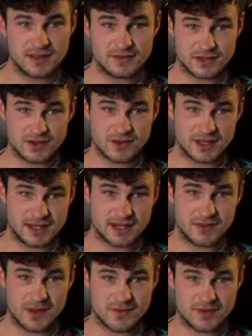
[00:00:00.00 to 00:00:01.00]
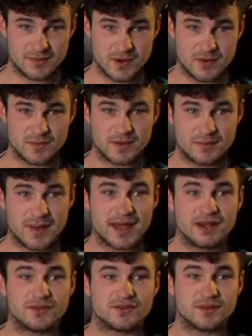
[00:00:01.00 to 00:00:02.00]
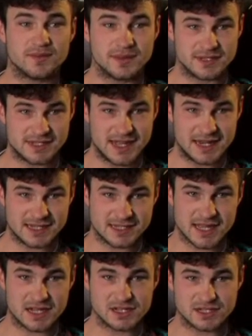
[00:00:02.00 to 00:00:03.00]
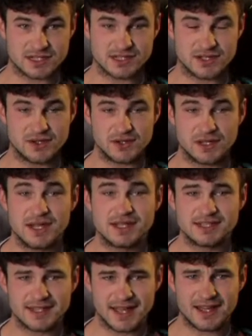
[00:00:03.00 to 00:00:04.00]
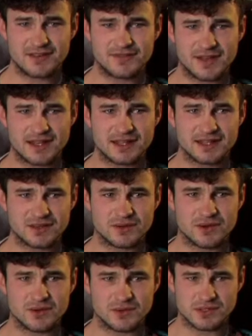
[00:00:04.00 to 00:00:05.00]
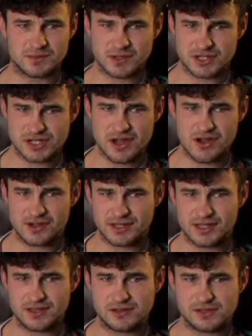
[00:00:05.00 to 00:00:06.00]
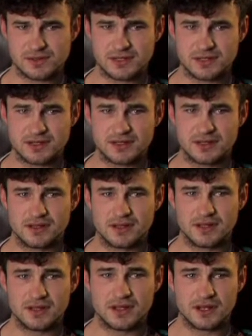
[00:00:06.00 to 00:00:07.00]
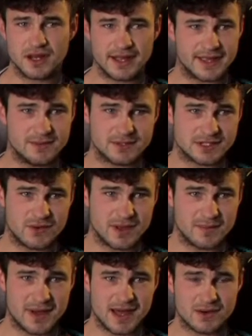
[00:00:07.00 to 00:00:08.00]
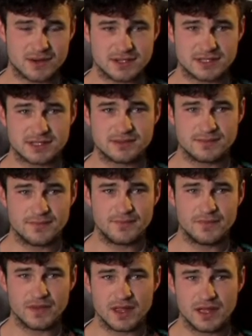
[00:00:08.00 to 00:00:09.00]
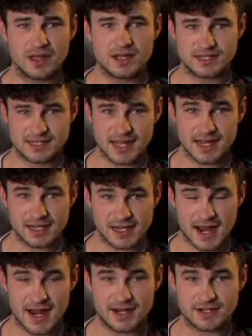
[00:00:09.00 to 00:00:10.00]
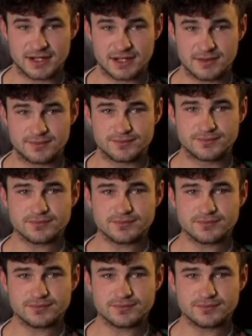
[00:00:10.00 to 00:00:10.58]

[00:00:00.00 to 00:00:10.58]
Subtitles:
Even though he knew every bump and bend from his daily cycle to school, today it felt like the road was much longer than usual. Like he was going backwards. He cycled harder.